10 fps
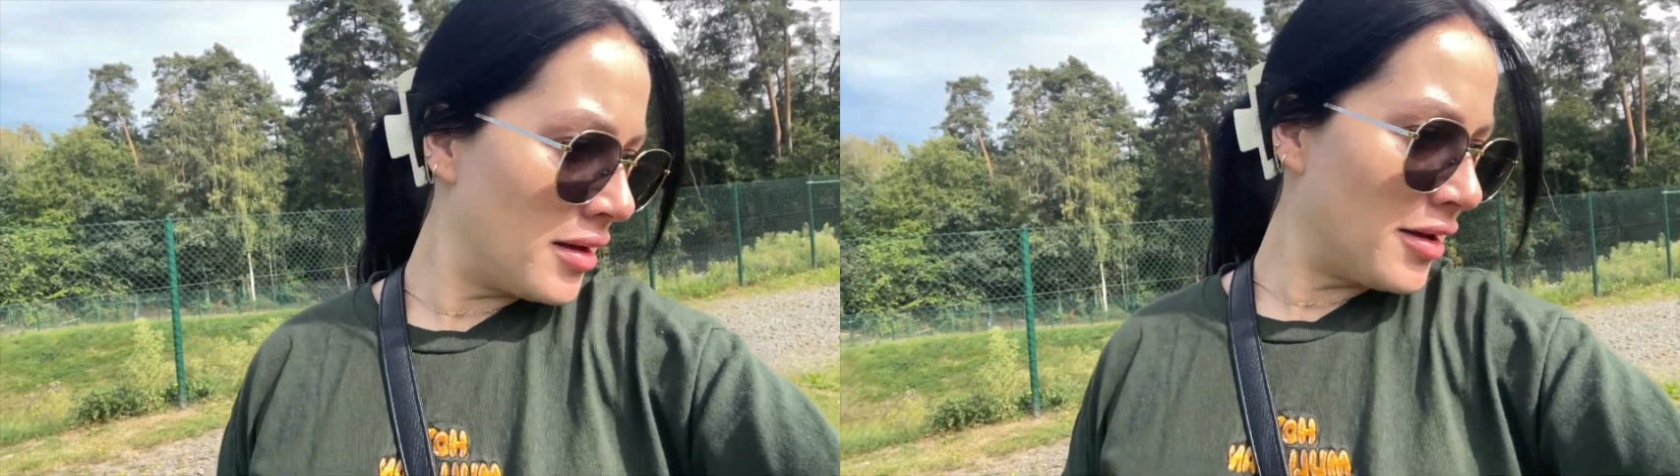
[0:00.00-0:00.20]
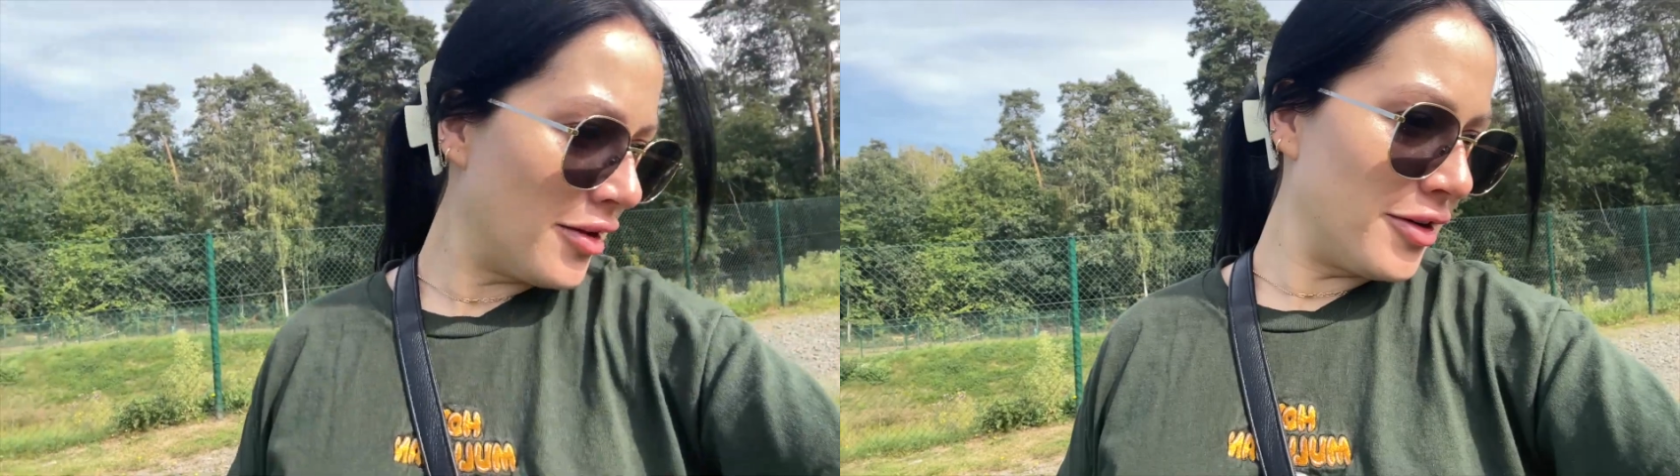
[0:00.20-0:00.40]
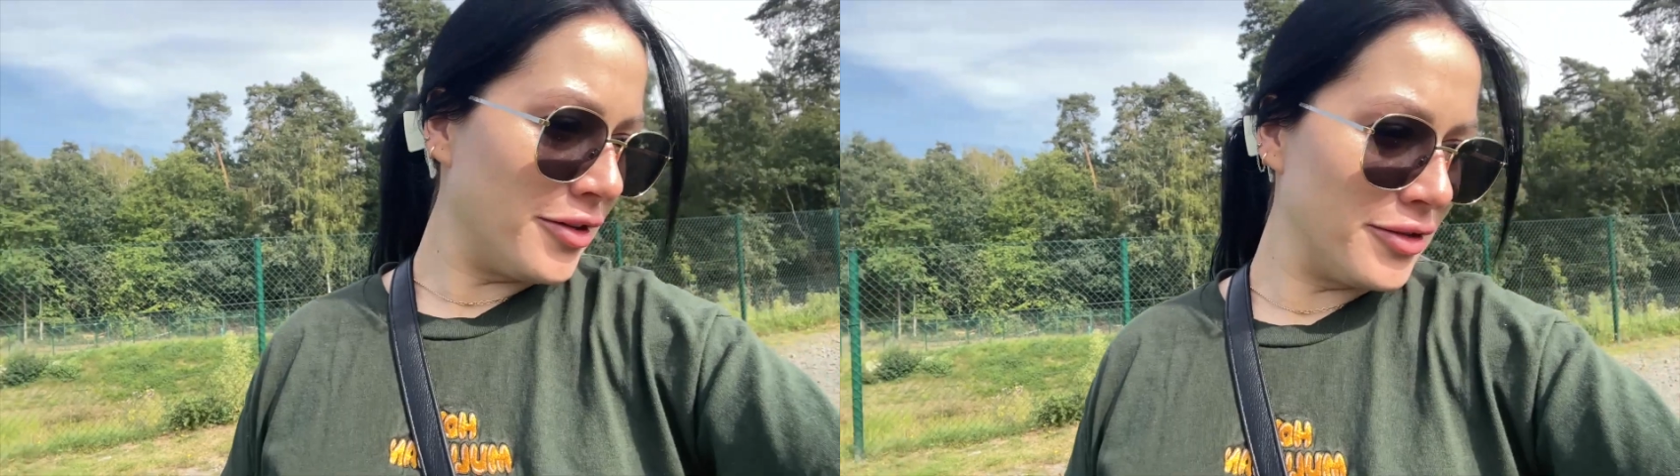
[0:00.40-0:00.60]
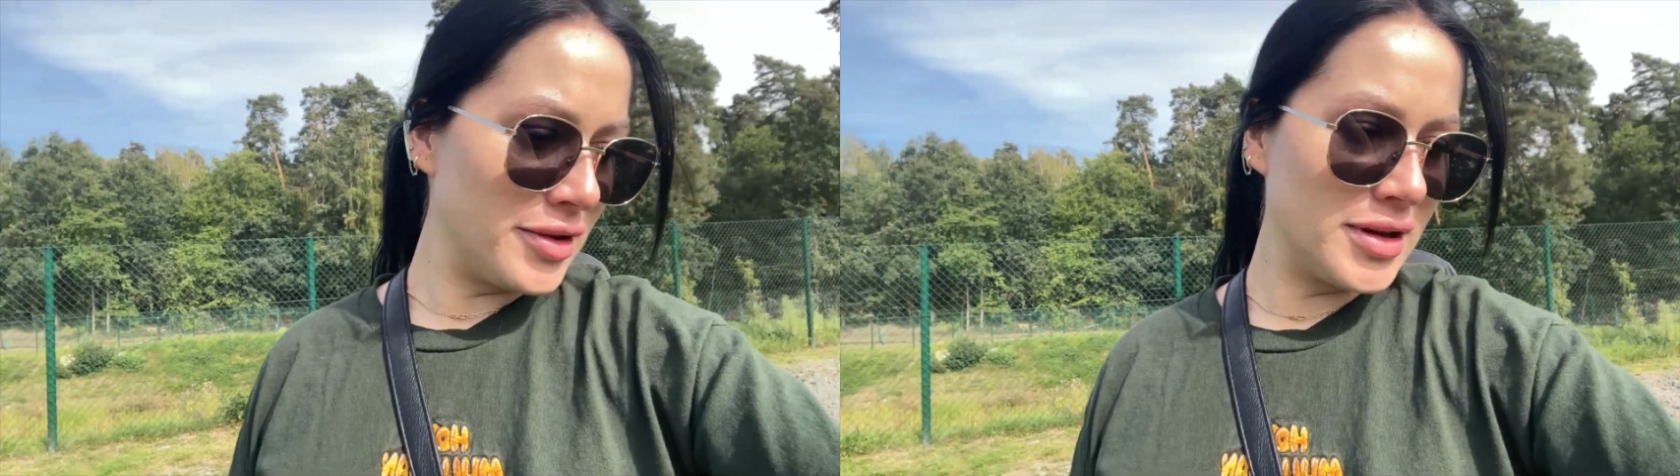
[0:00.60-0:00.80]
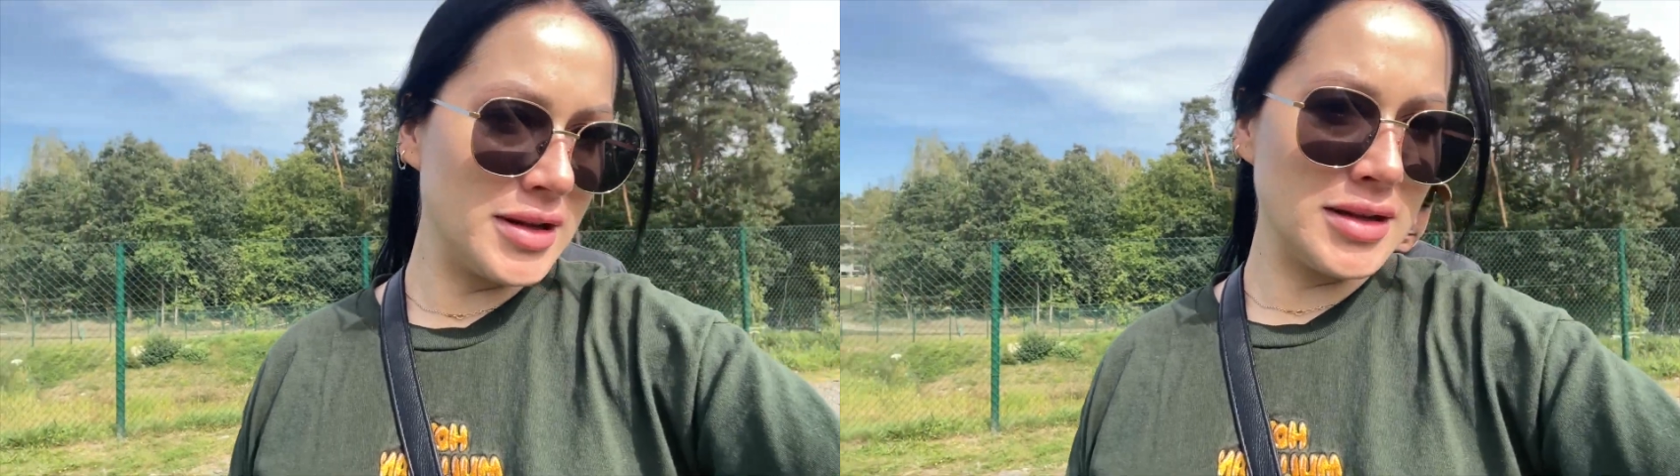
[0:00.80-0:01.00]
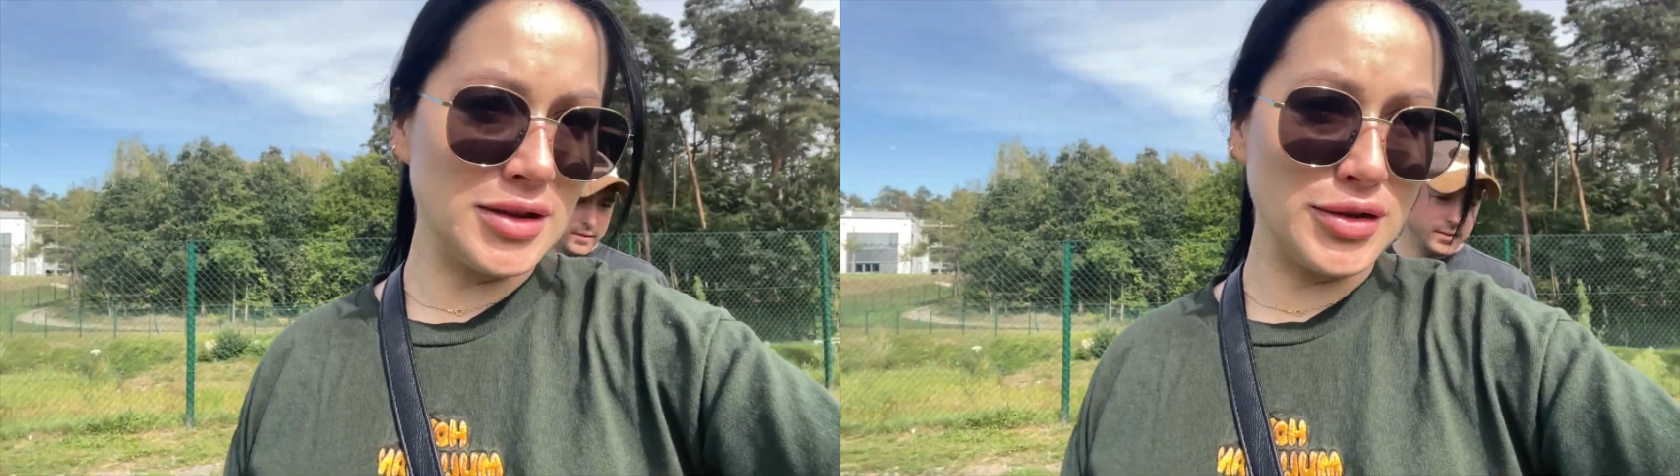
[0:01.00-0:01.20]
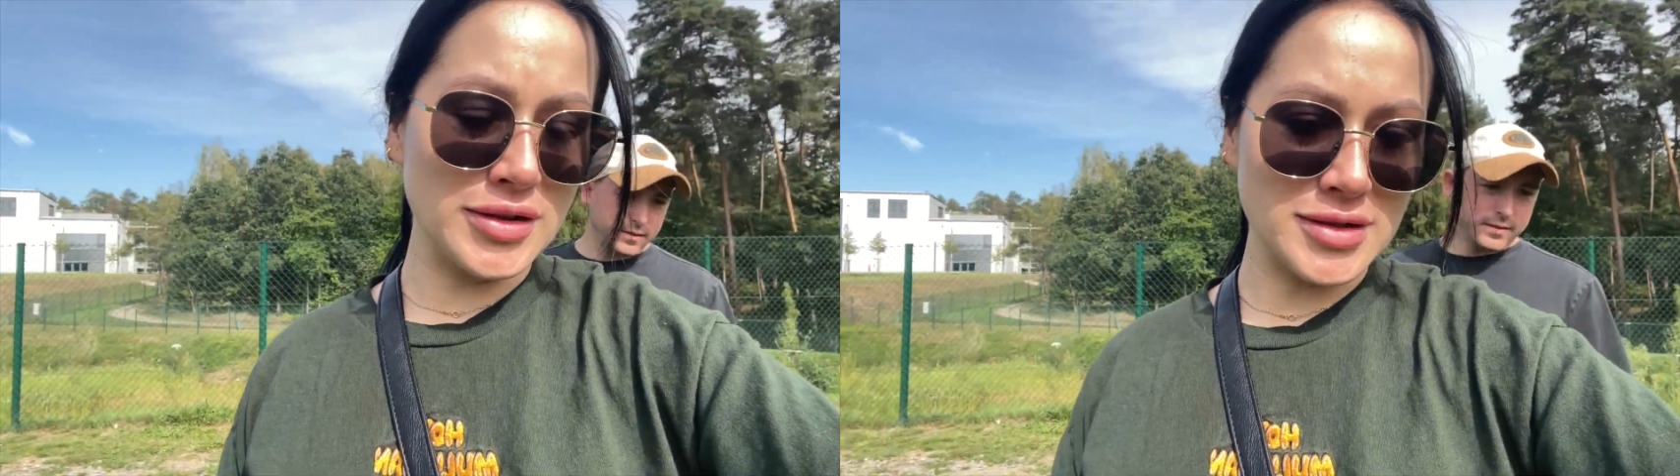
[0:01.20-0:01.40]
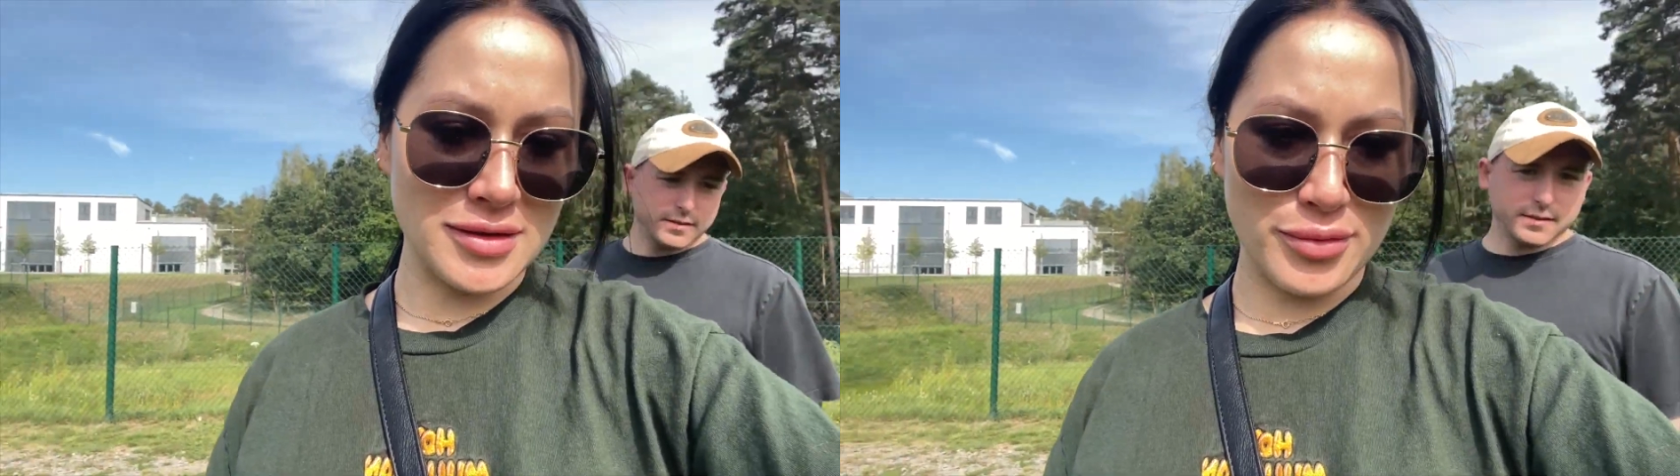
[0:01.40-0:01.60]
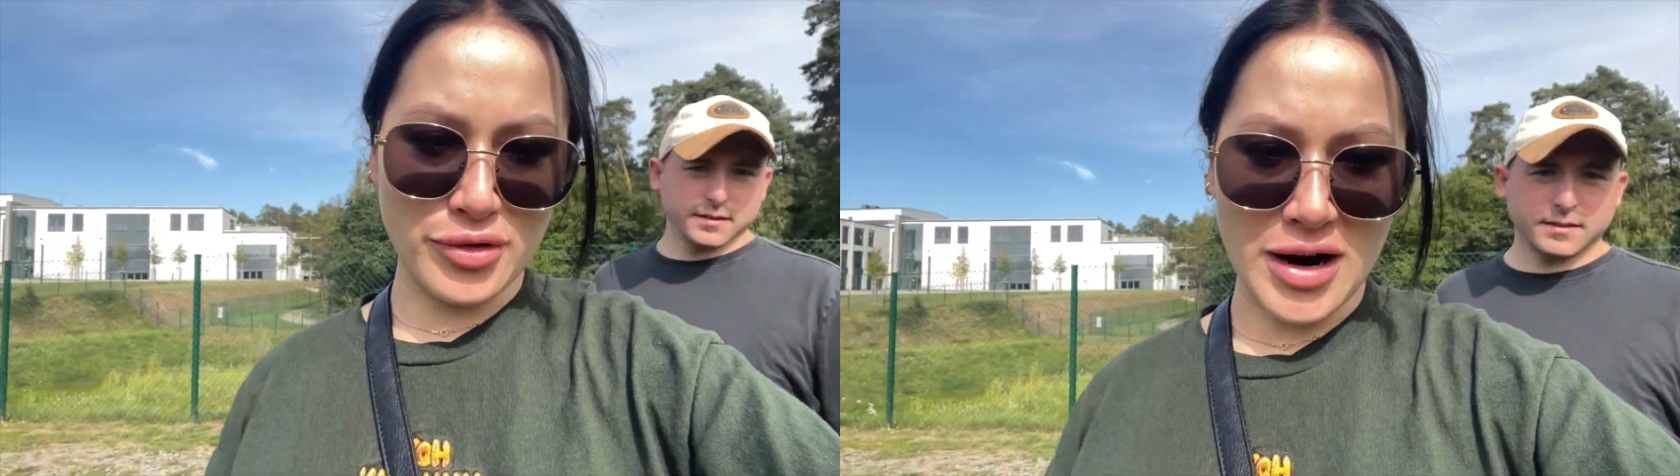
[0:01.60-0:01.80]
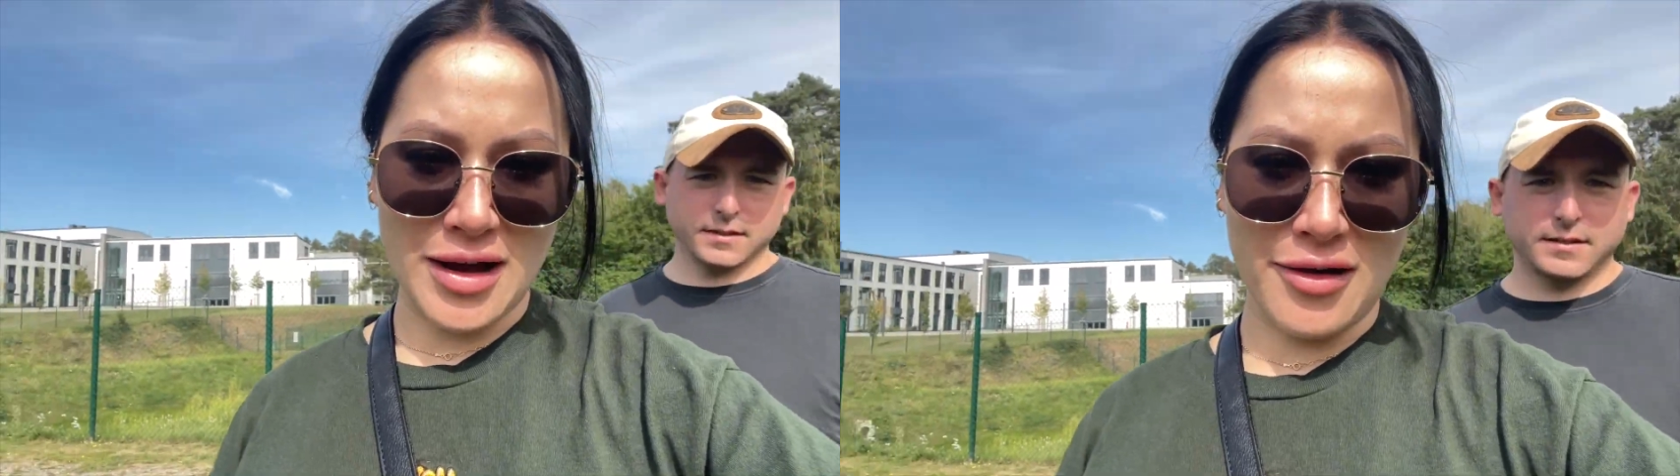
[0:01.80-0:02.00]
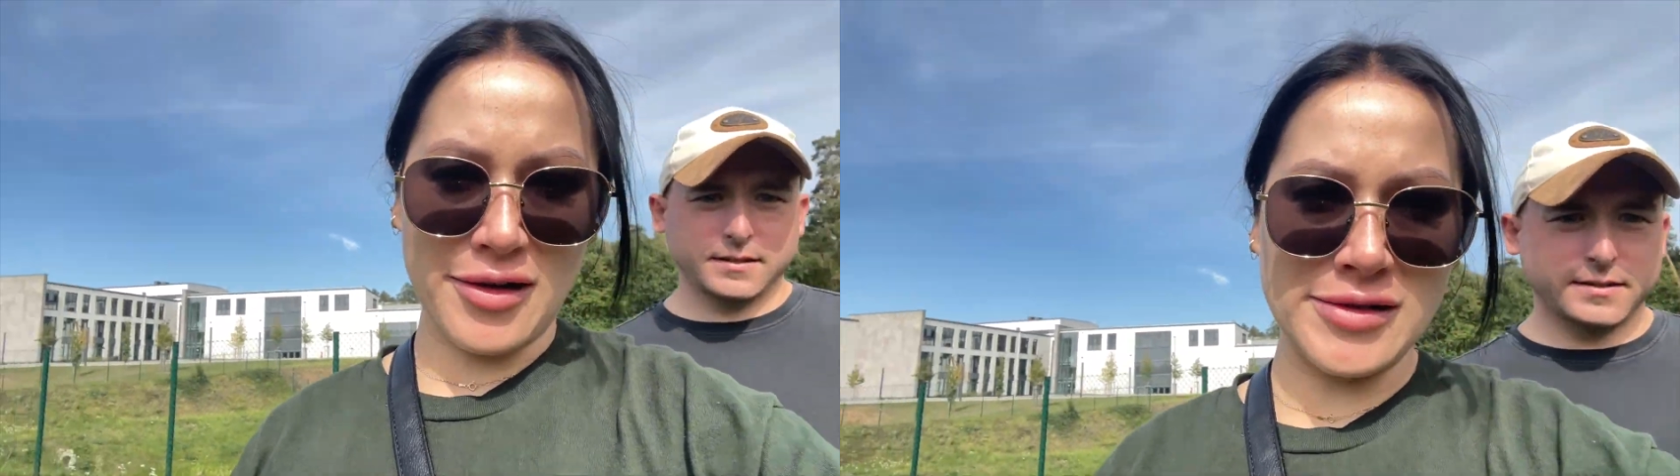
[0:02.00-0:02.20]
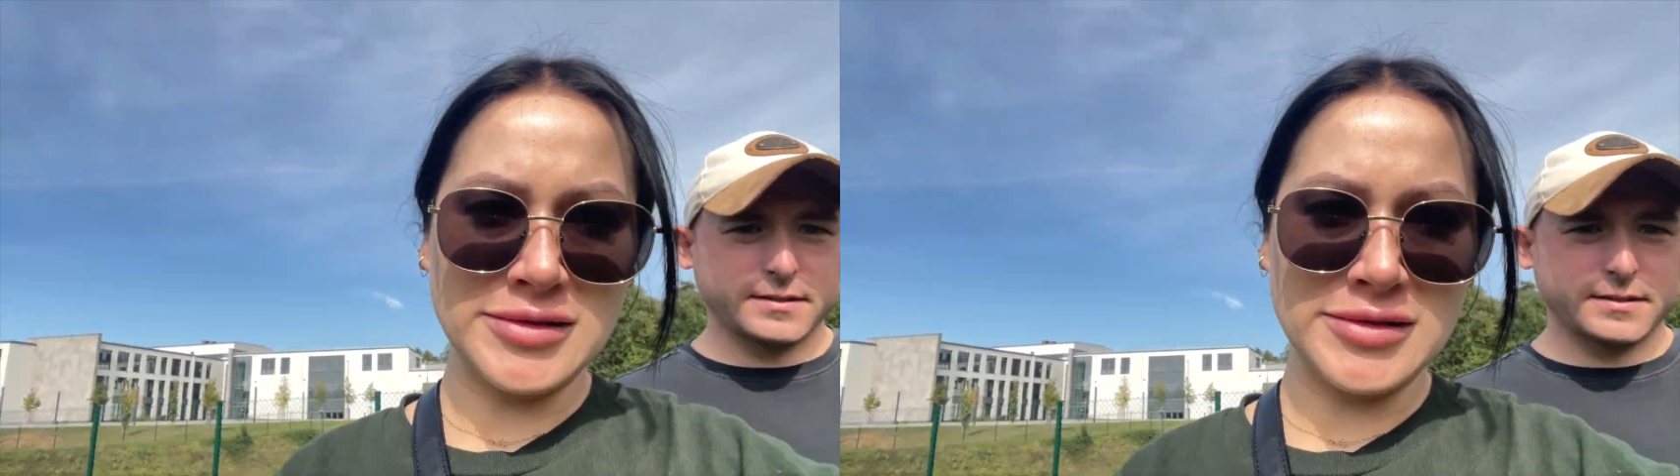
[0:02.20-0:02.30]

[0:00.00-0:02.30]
Uh-oh. Lula's on the prowl.